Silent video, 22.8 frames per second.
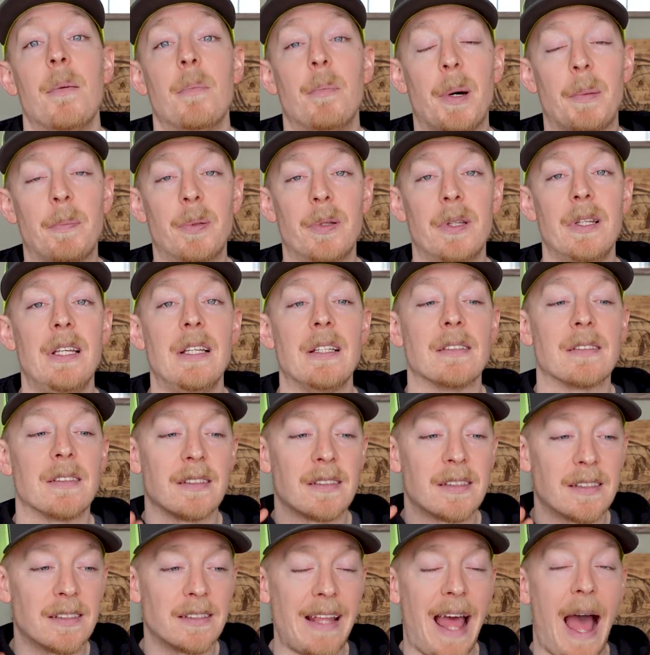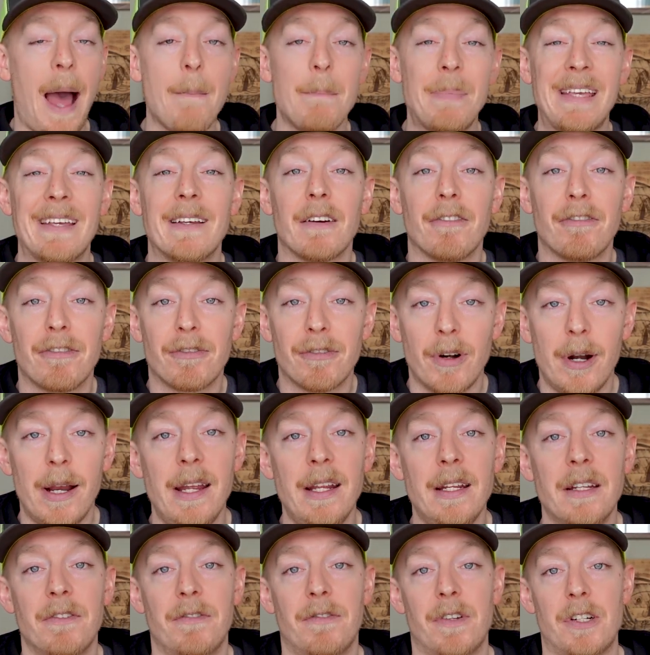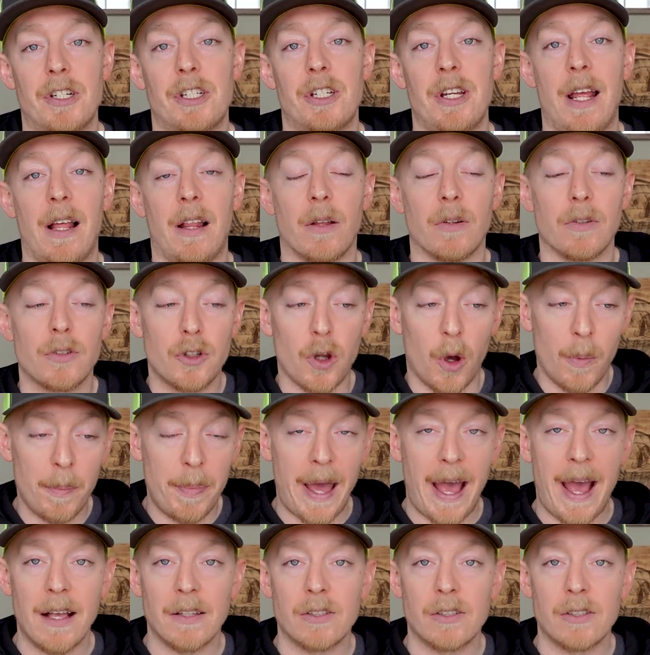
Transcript: But please stop being afraid to fish shallow. Don't